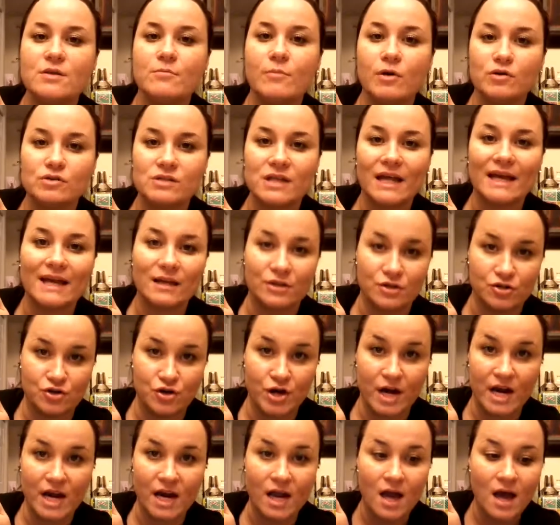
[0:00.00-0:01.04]
the most like a
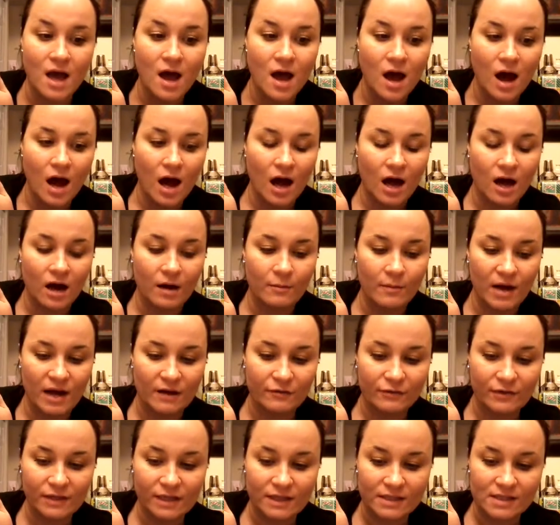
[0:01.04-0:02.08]
tree.
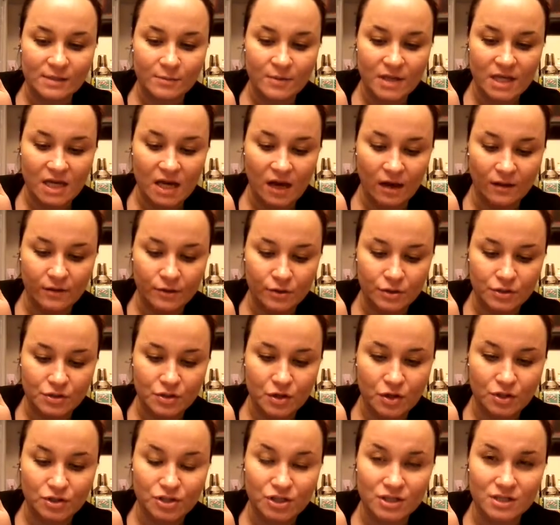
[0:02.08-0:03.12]
I feel like some of the others
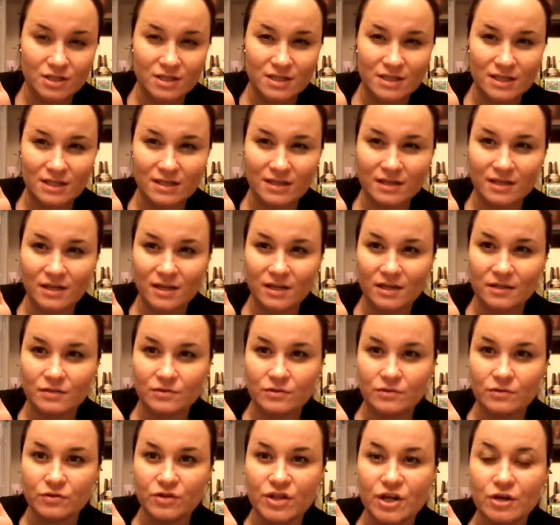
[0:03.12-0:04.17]
are just,
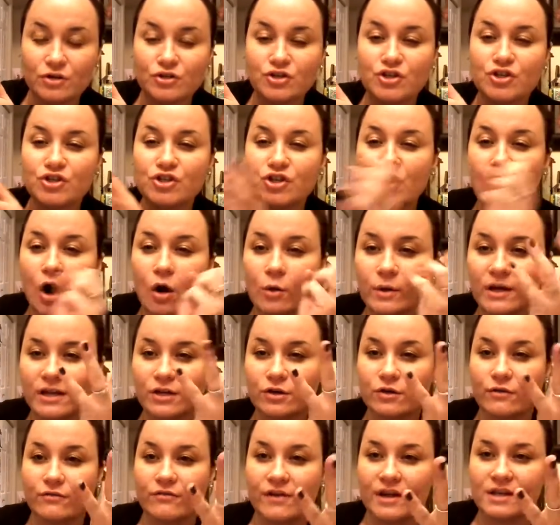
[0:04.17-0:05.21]
they're so in
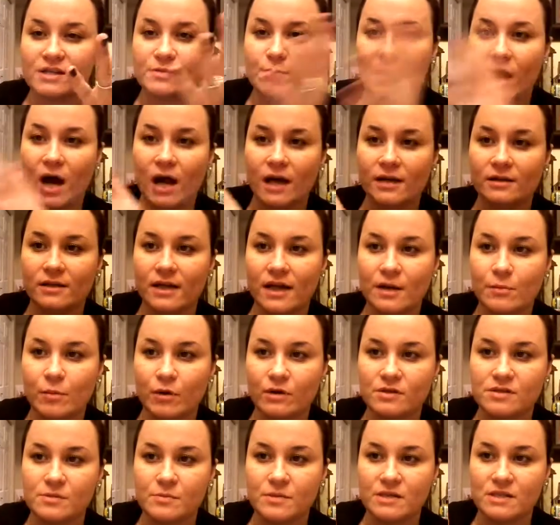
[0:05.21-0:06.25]
your face pine, like
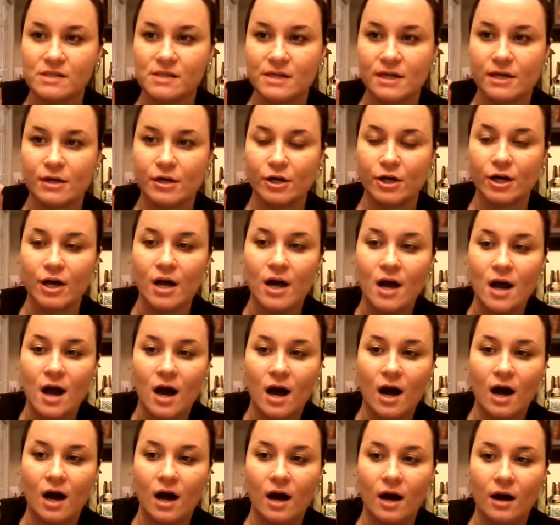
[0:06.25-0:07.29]
balsam and cedar.
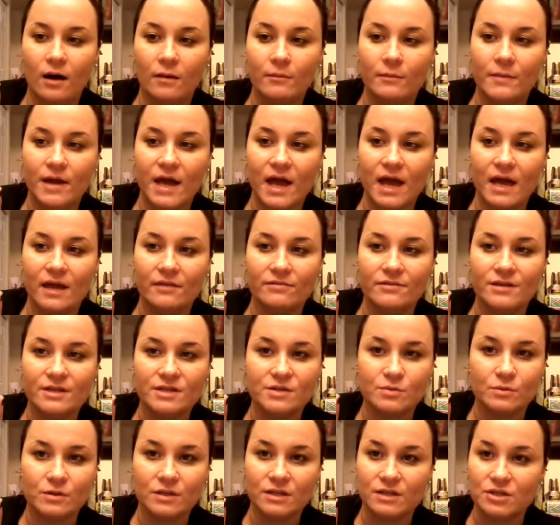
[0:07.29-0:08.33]
And
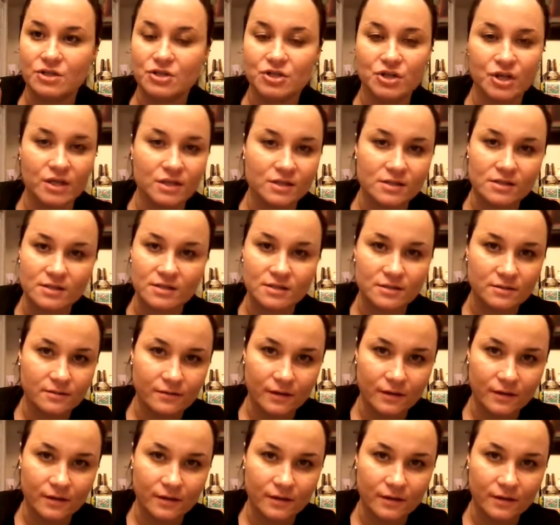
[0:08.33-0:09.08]
this one is just